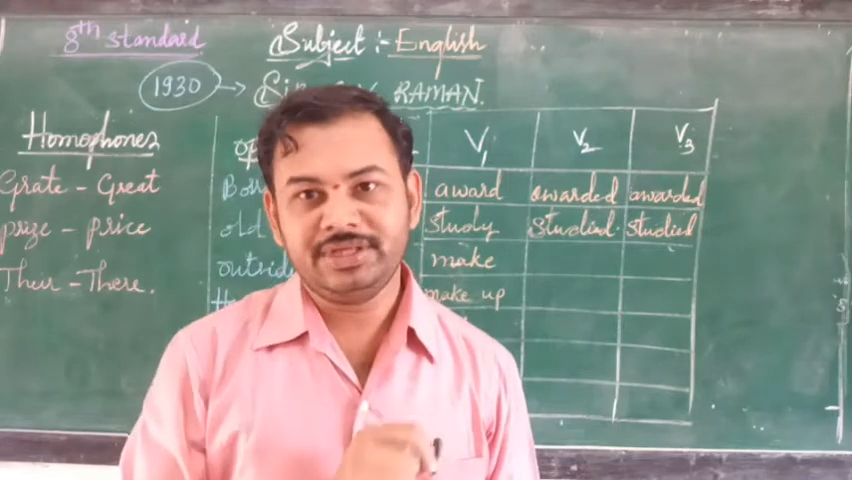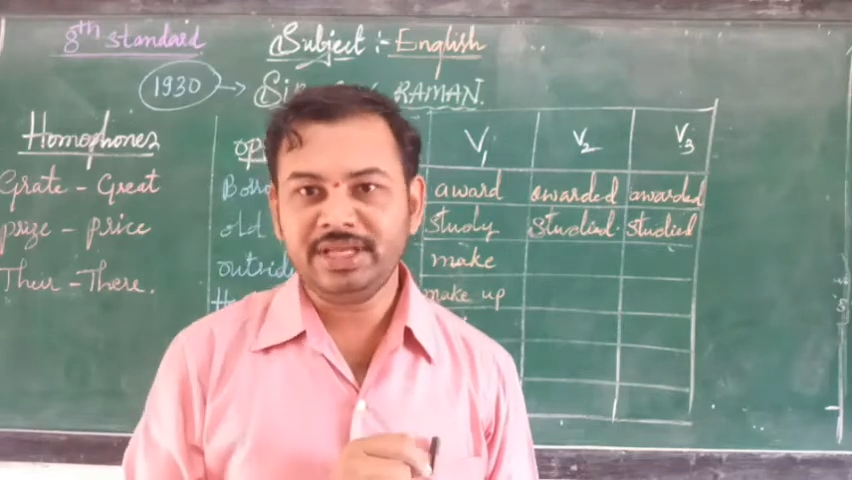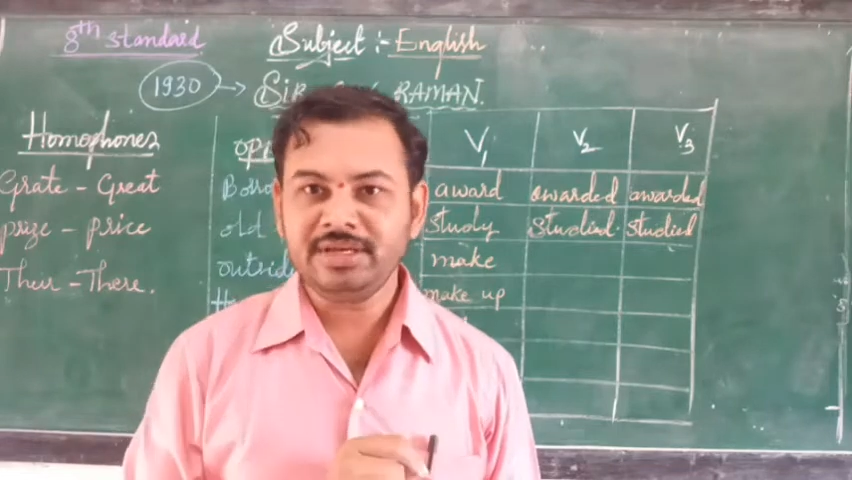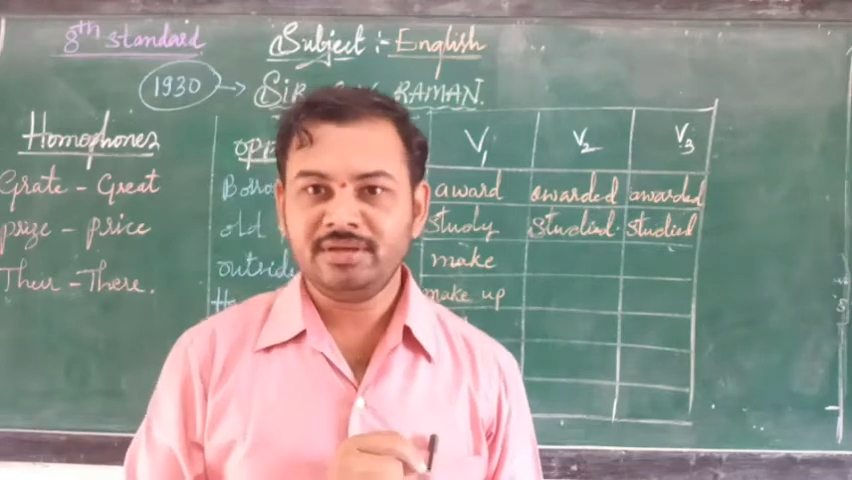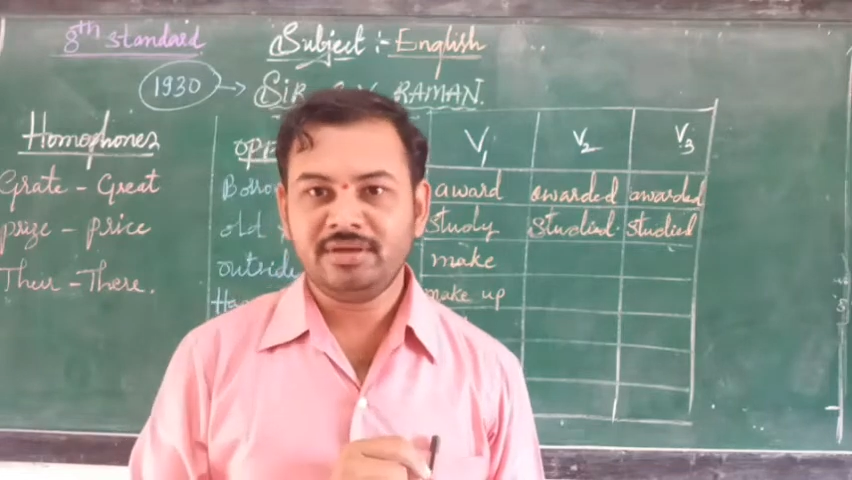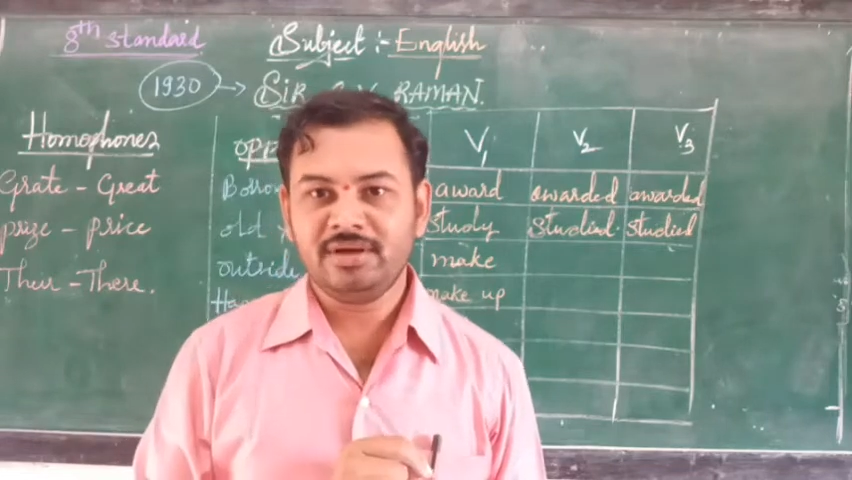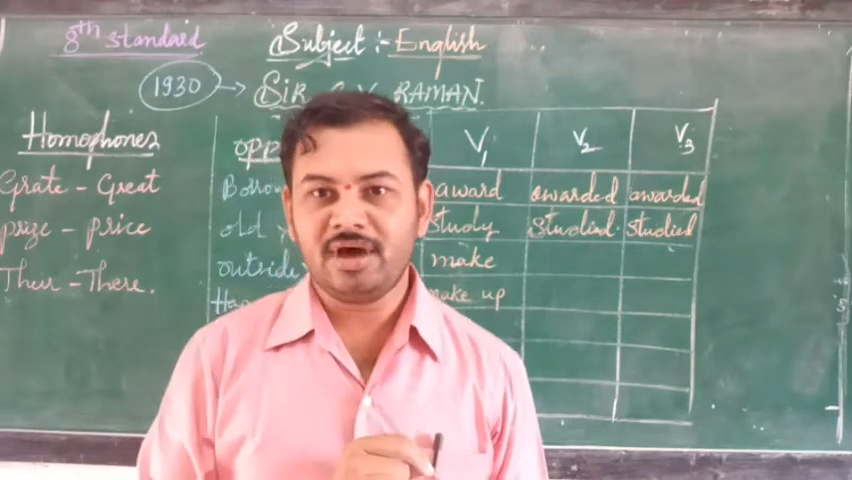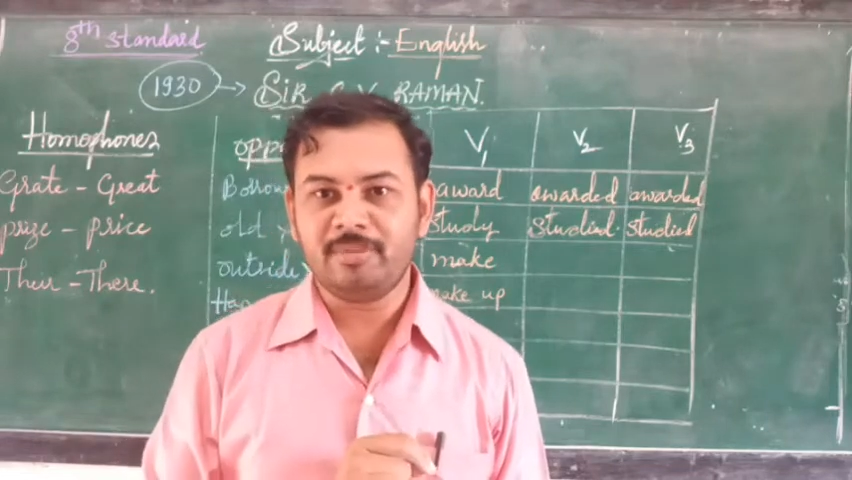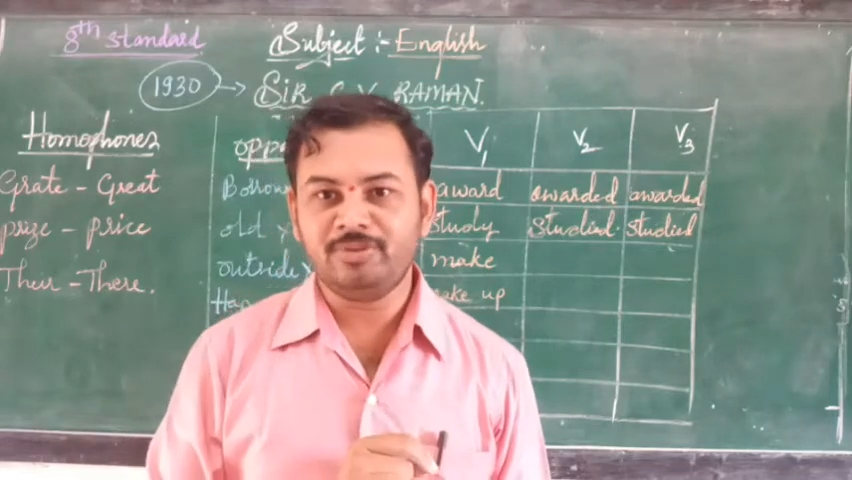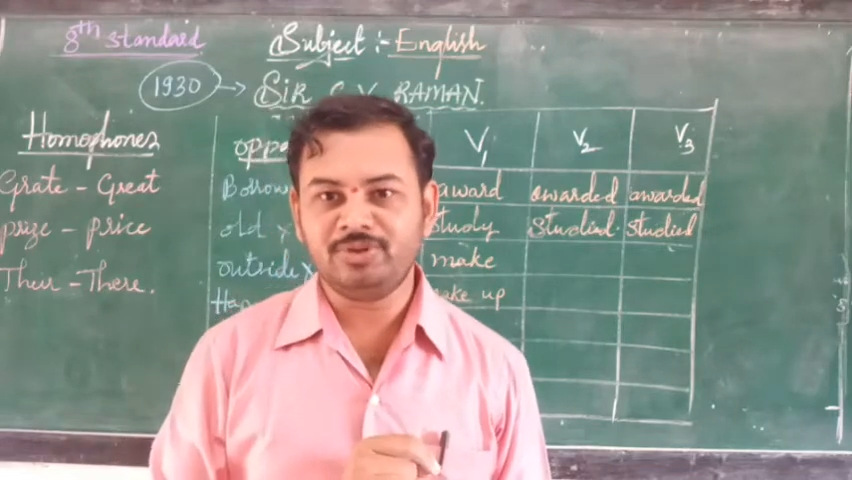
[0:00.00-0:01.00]

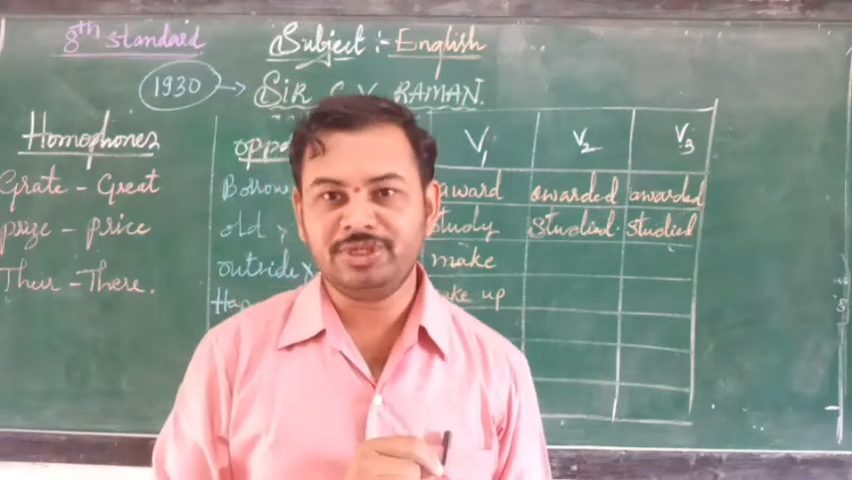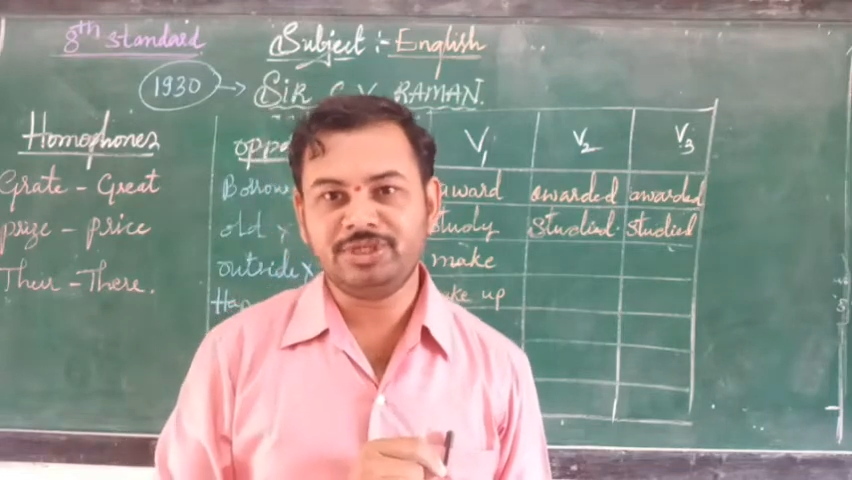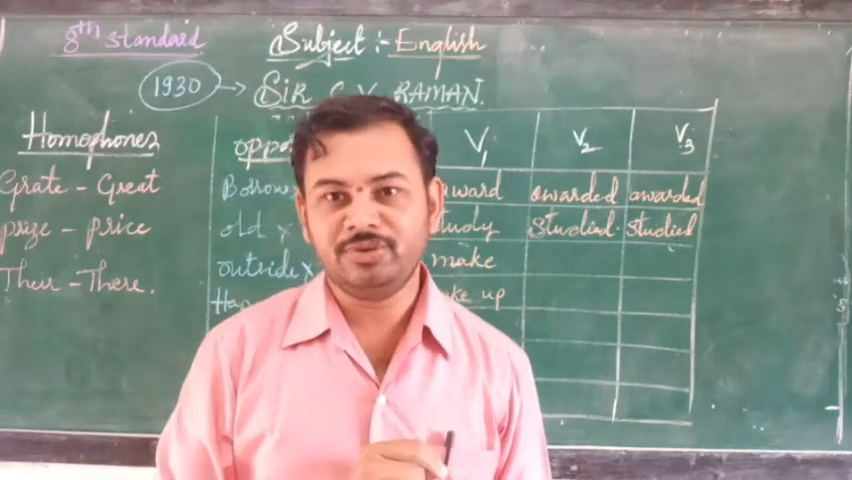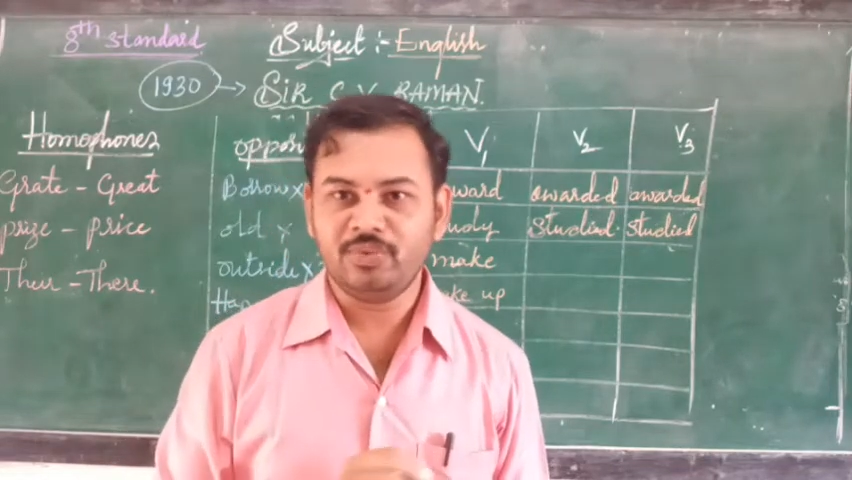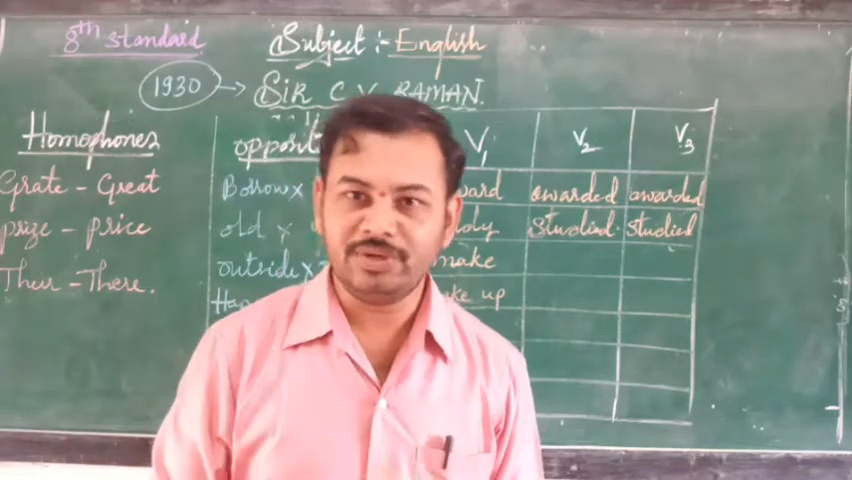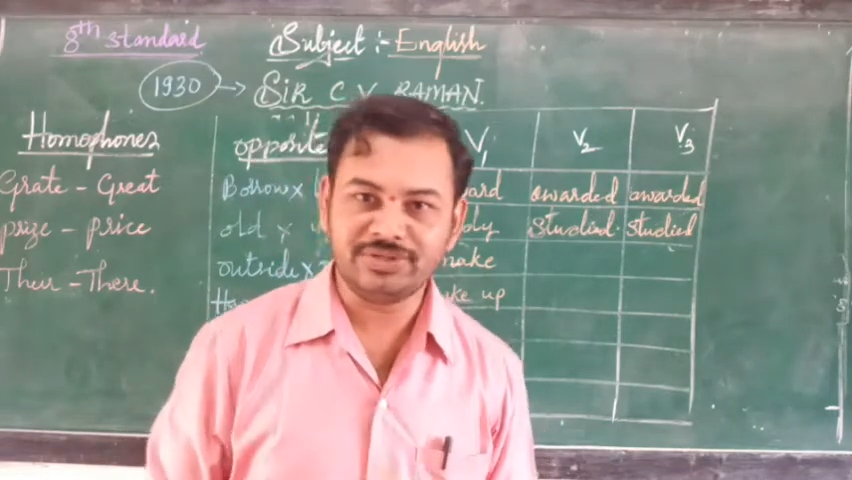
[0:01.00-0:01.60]
10 opposite